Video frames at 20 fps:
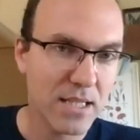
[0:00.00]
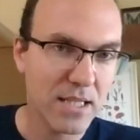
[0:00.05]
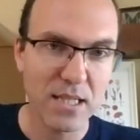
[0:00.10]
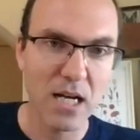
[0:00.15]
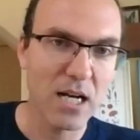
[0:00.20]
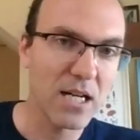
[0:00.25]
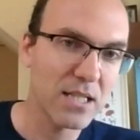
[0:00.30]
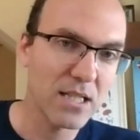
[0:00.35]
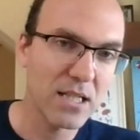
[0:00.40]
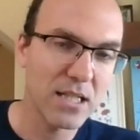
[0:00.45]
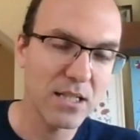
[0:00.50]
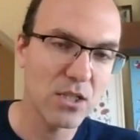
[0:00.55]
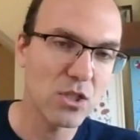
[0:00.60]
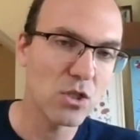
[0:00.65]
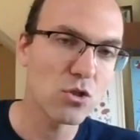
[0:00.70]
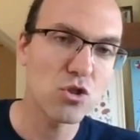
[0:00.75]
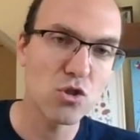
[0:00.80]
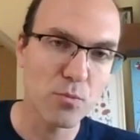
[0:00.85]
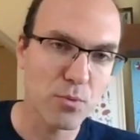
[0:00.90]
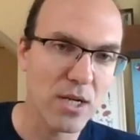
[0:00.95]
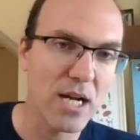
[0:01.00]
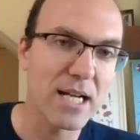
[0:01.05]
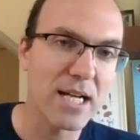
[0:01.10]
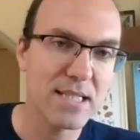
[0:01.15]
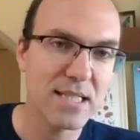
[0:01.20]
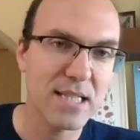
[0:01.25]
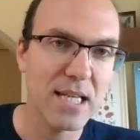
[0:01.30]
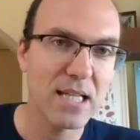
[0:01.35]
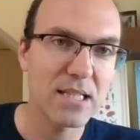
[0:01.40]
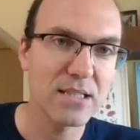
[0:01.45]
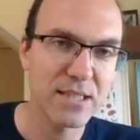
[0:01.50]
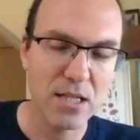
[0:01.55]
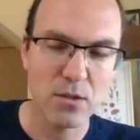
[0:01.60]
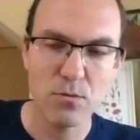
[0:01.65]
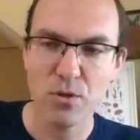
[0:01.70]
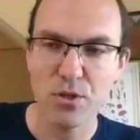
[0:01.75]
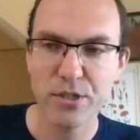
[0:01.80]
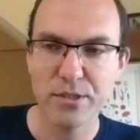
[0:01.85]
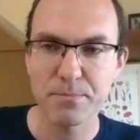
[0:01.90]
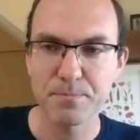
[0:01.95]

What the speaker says: on a super high scale network.